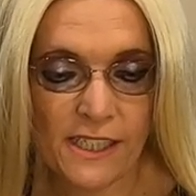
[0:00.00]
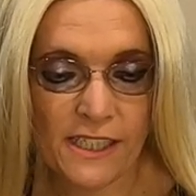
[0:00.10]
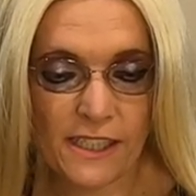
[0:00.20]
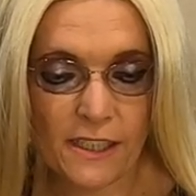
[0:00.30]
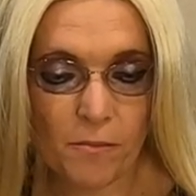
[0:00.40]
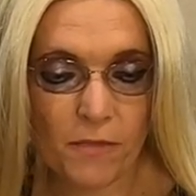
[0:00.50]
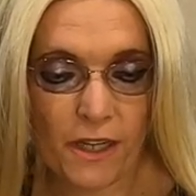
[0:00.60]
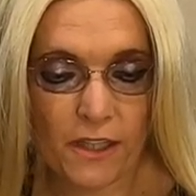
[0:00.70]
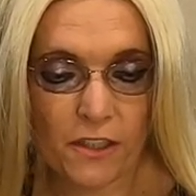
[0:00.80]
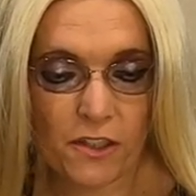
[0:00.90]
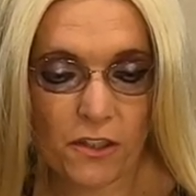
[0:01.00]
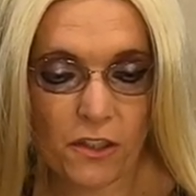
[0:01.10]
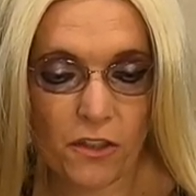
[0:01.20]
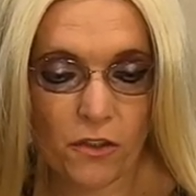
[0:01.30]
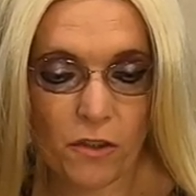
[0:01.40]
Let
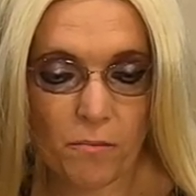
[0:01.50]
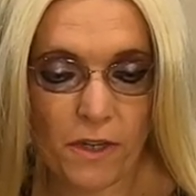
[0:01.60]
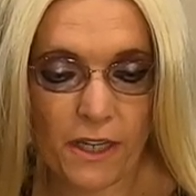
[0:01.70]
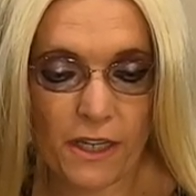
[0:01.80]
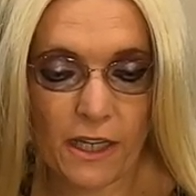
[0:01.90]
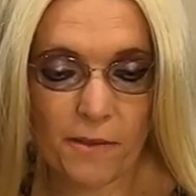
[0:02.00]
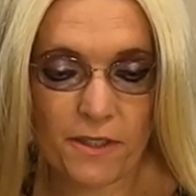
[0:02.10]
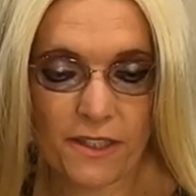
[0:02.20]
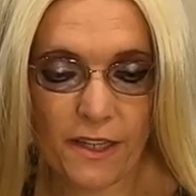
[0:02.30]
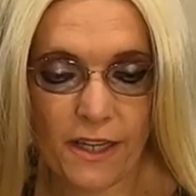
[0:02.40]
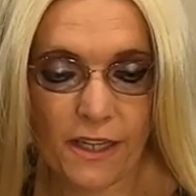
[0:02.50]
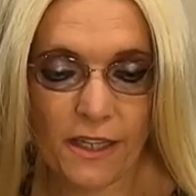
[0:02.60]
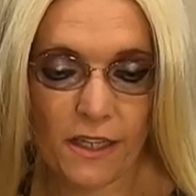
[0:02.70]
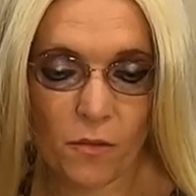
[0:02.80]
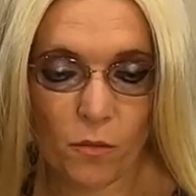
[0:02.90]
your makeup
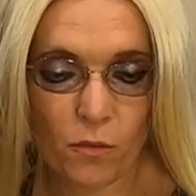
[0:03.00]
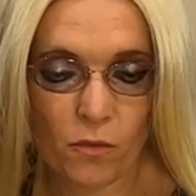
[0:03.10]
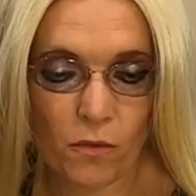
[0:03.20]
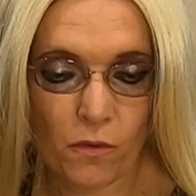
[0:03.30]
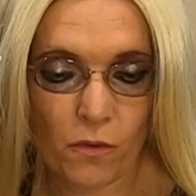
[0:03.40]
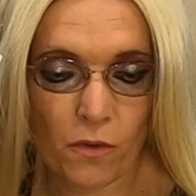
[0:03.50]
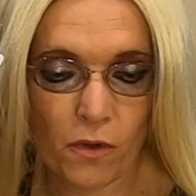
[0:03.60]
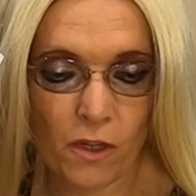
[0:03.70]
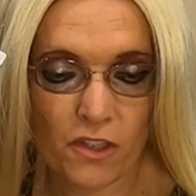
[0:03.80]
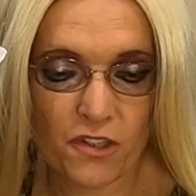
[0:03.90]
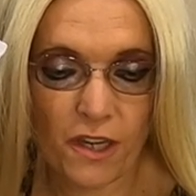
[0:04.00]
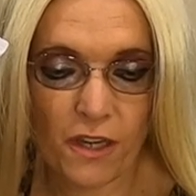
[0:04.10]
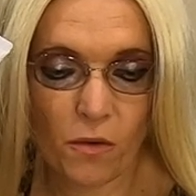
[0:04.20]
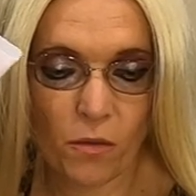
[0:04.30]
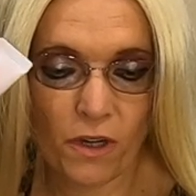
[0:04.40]
stay
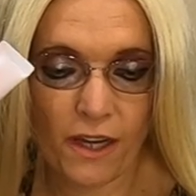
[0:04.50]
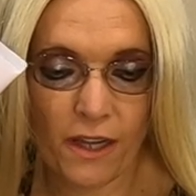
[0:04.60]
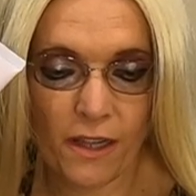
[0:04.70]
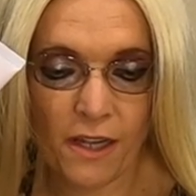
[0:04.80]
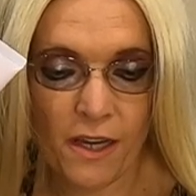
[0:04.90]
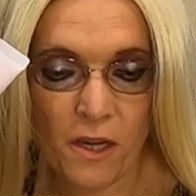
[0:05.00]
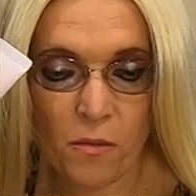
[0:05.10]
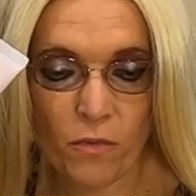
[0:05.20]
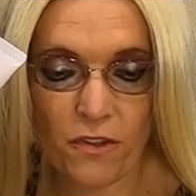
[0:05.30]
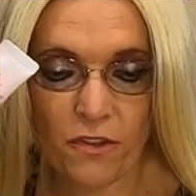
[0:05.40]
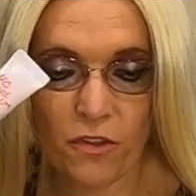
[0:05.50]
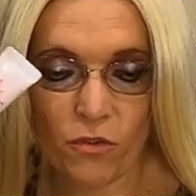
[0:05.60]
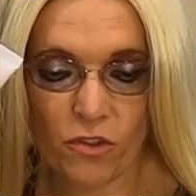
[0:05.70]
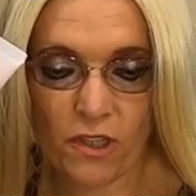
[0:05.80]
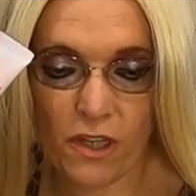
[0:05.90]
a while with your
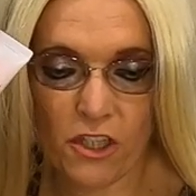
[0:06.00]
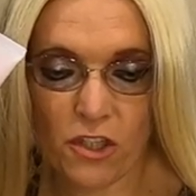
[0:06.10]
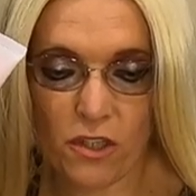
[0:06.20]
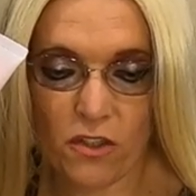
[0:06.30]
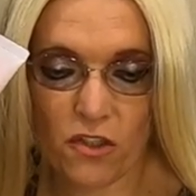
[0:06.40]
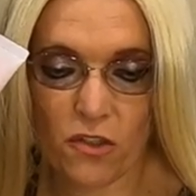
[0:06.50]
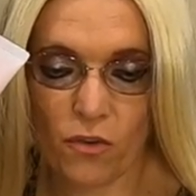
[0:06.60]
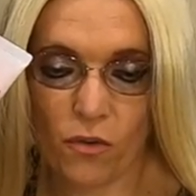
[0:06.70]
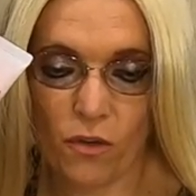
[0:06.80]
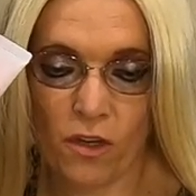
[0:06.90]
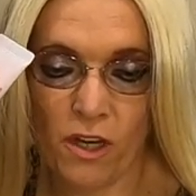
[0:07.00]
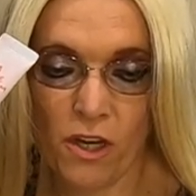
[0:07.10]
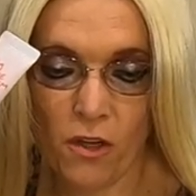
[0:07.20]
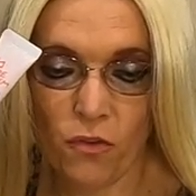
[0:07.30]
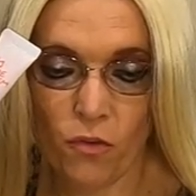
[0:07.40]
new Touch Insole
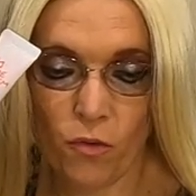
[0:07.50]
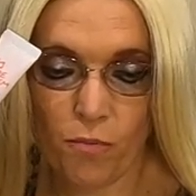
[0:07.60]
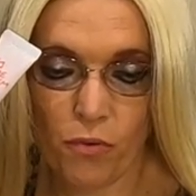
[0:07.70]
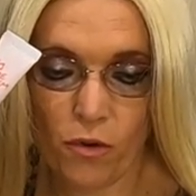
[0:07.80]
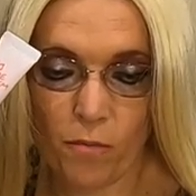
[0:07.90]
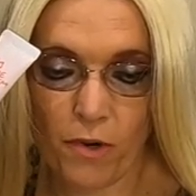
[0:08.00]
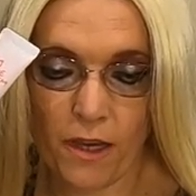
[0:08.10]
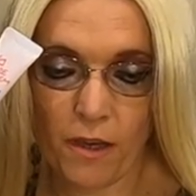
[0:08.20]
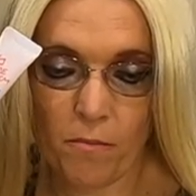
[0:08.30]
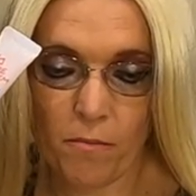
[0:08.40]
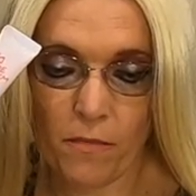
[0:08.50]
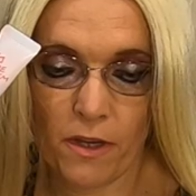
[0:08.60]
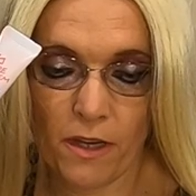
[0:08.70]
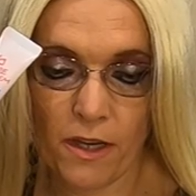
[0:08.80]
No Pore Blam